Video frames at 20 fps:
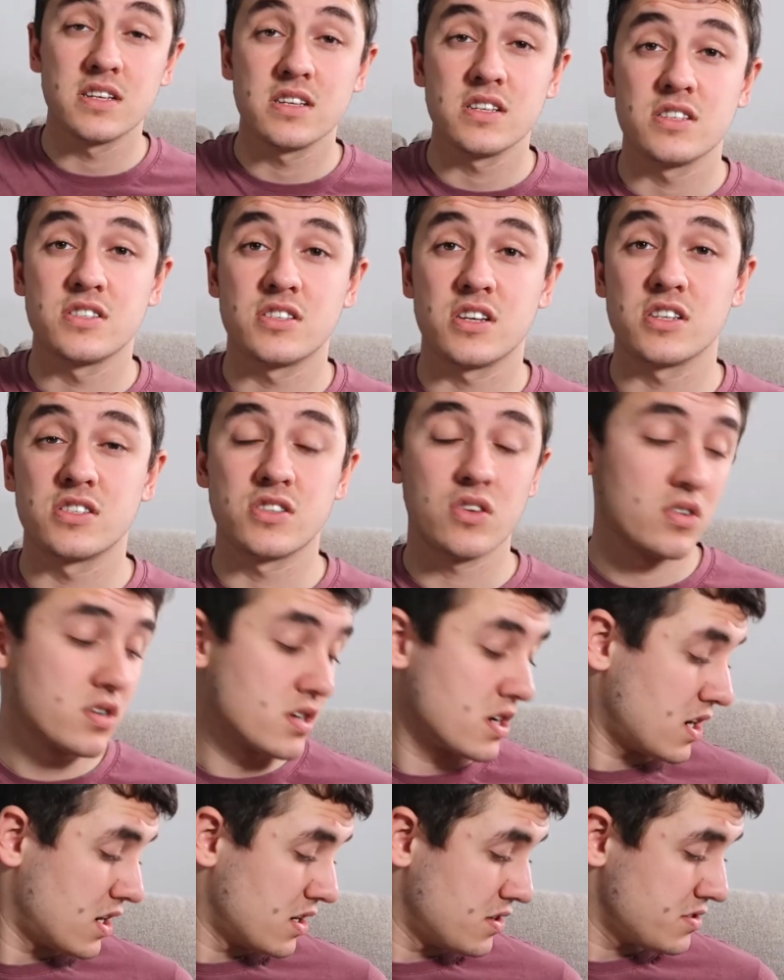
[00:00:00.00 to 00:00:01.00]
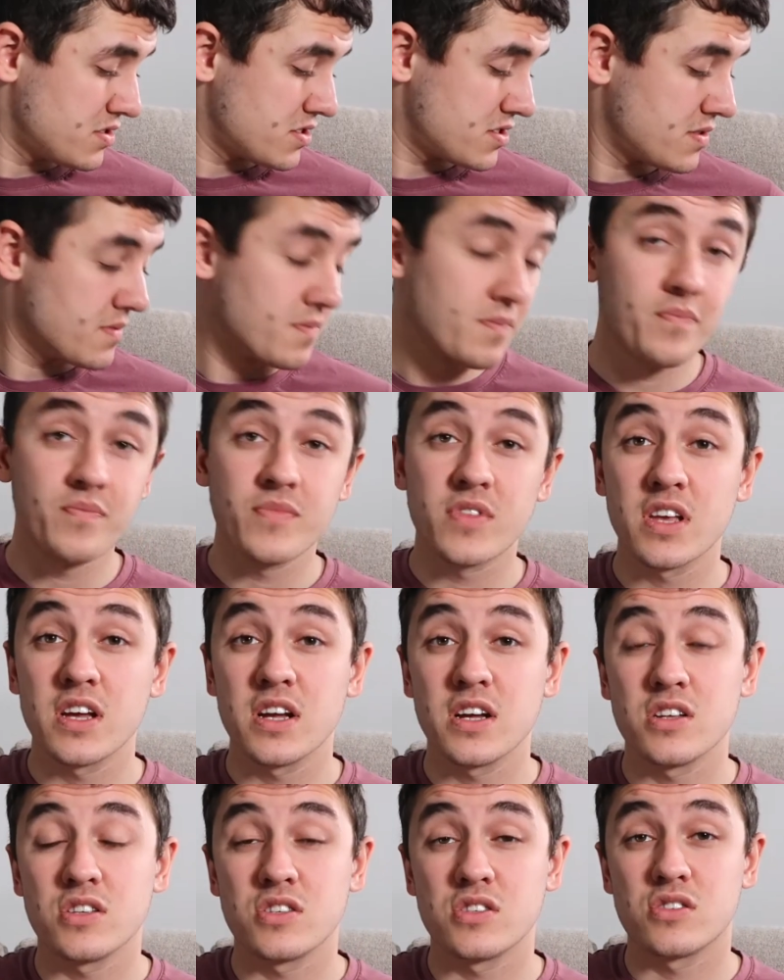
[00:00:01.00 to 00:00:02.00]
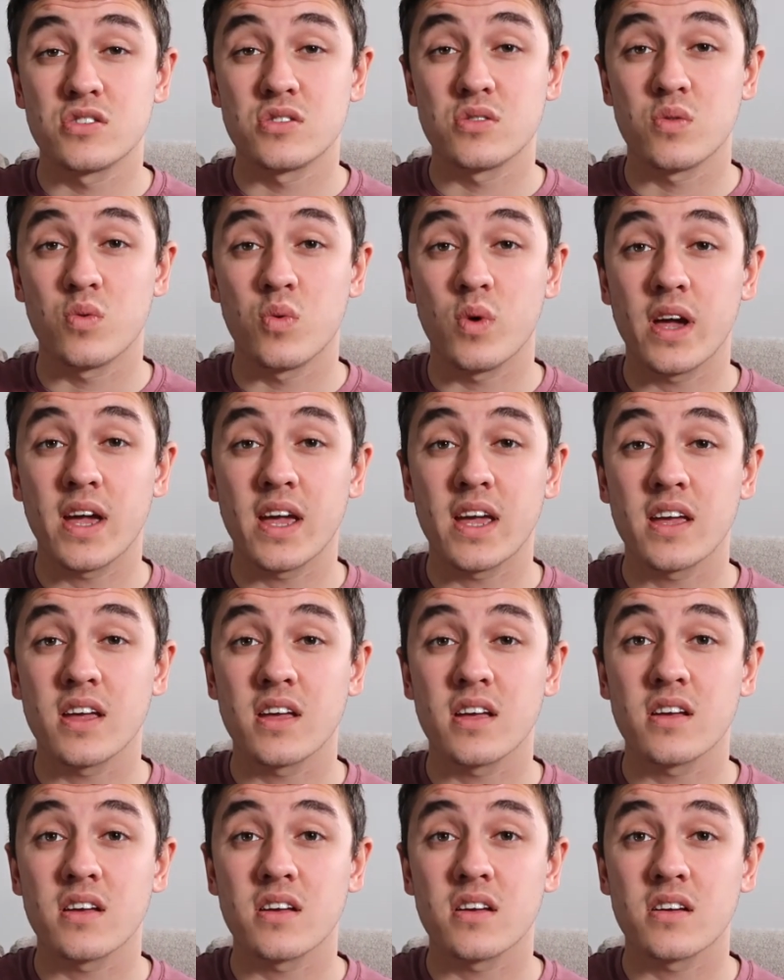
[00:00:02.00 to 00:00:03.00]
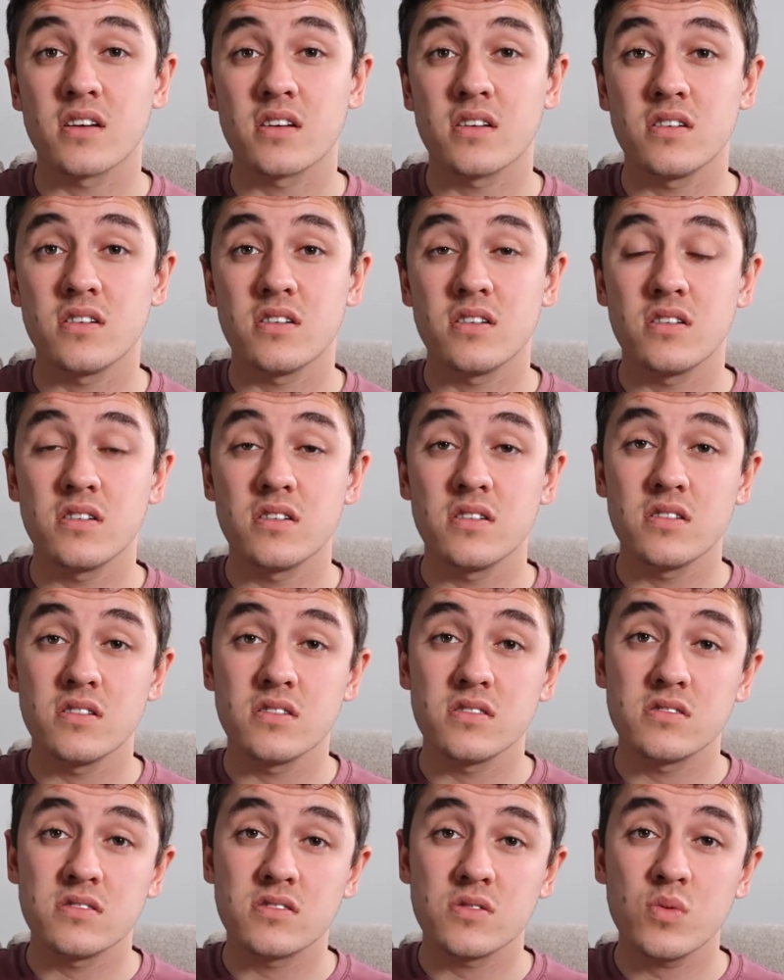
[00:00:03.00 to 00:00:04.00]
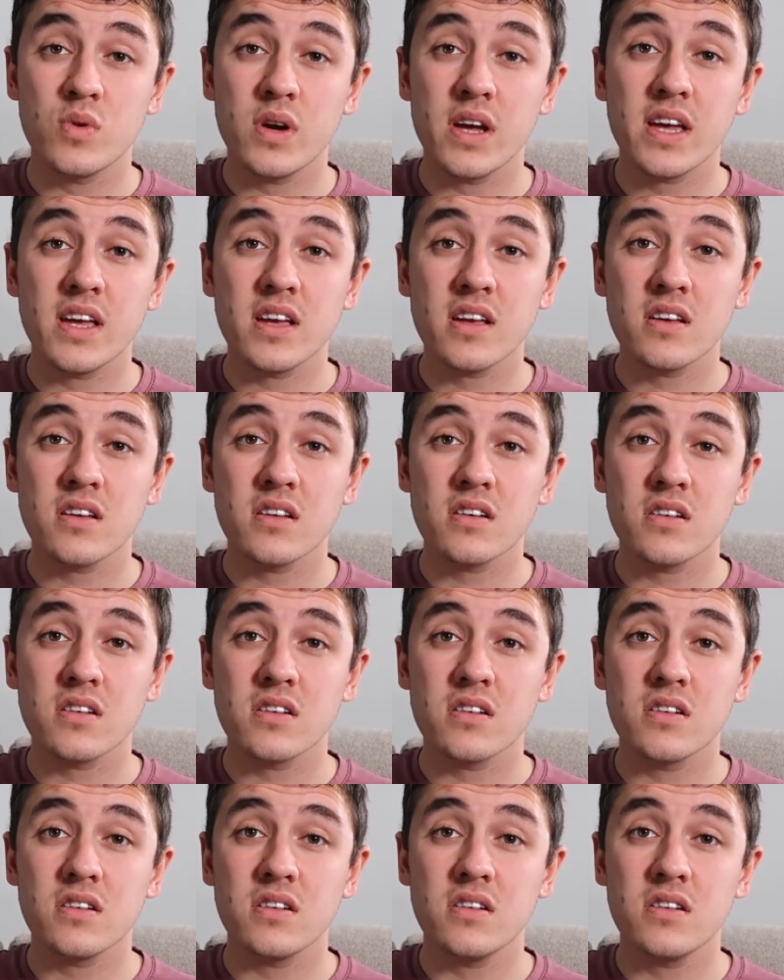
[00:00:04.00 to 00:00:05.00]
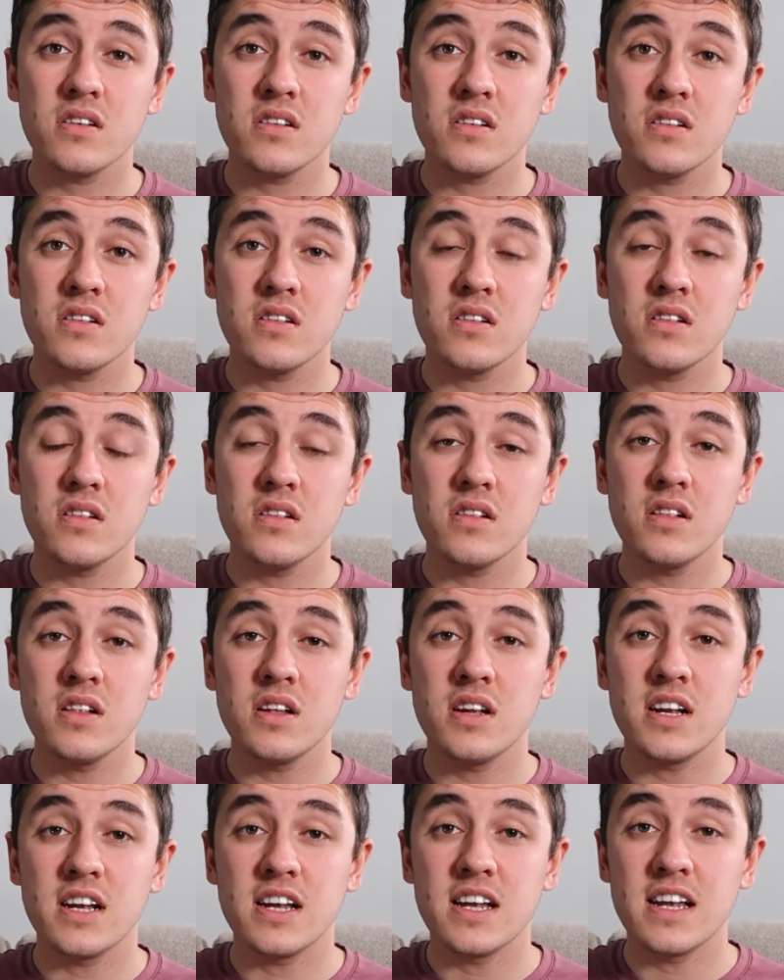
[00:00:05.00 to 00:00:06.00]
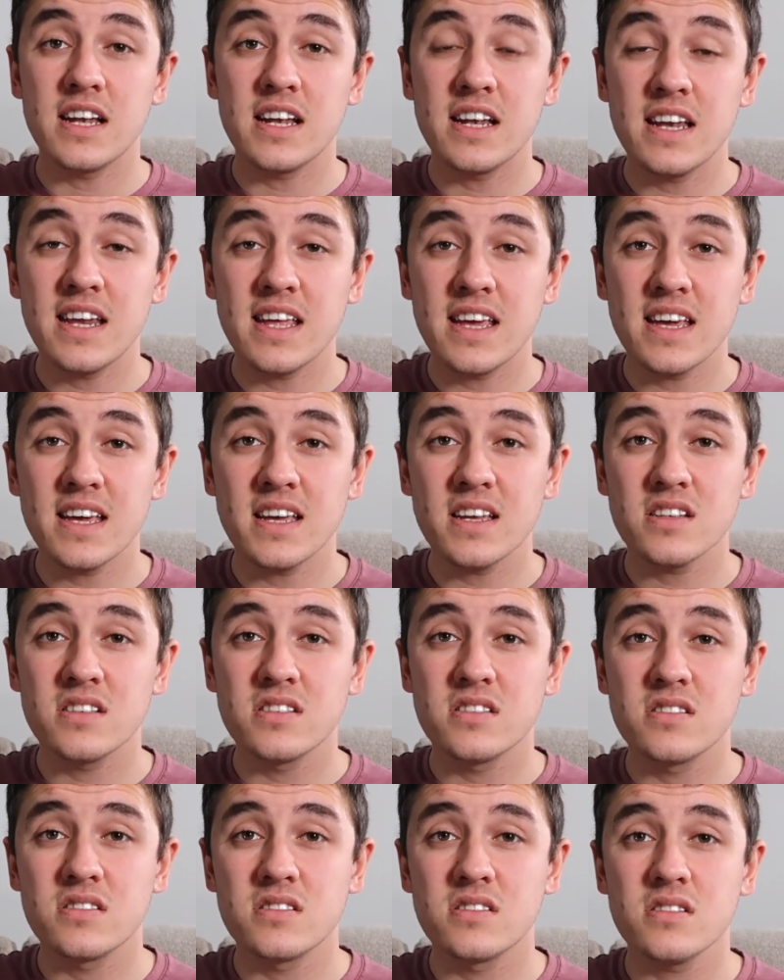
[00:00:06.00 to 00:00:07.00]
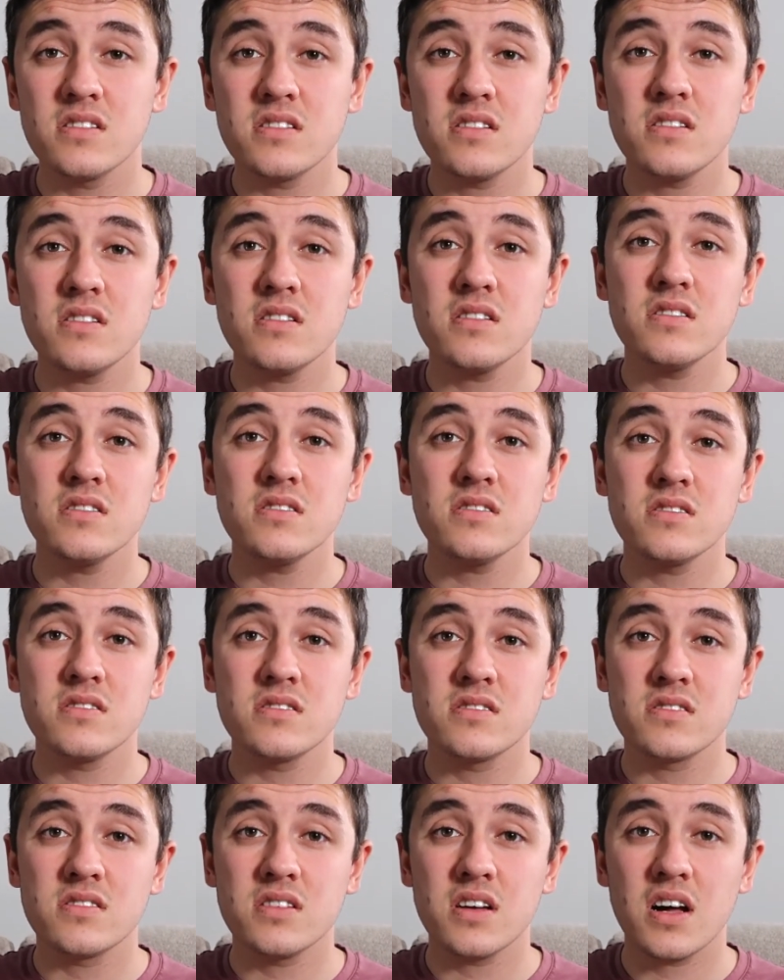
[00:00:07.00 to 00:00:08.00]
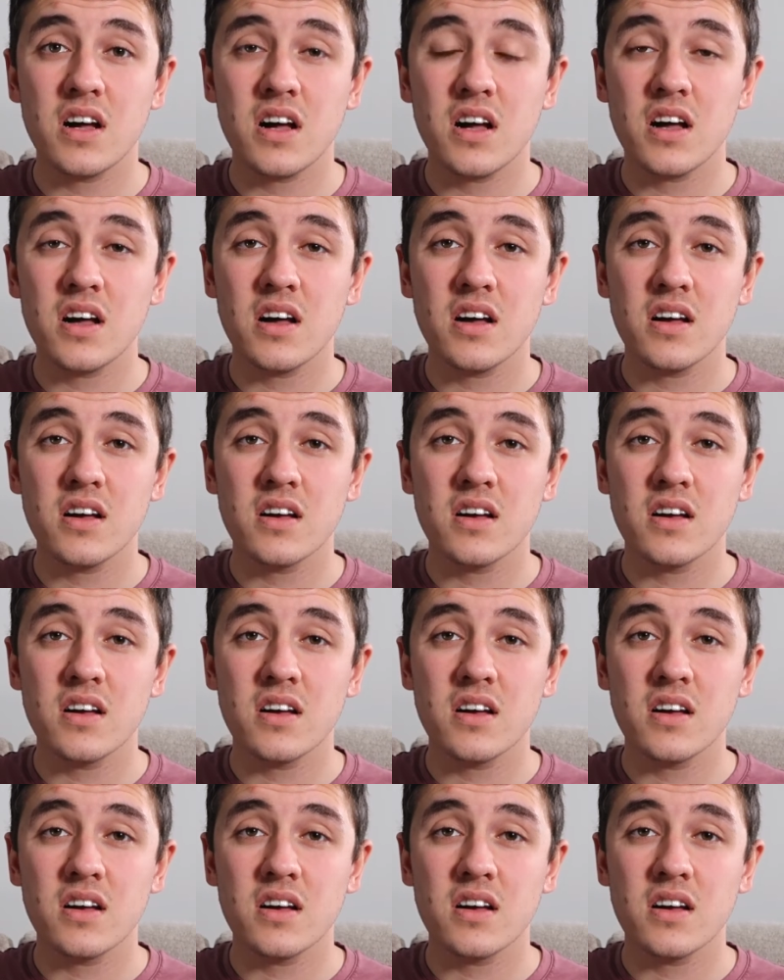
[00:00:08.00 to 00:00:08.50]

So the song goes, twinkle, twinkle, little star,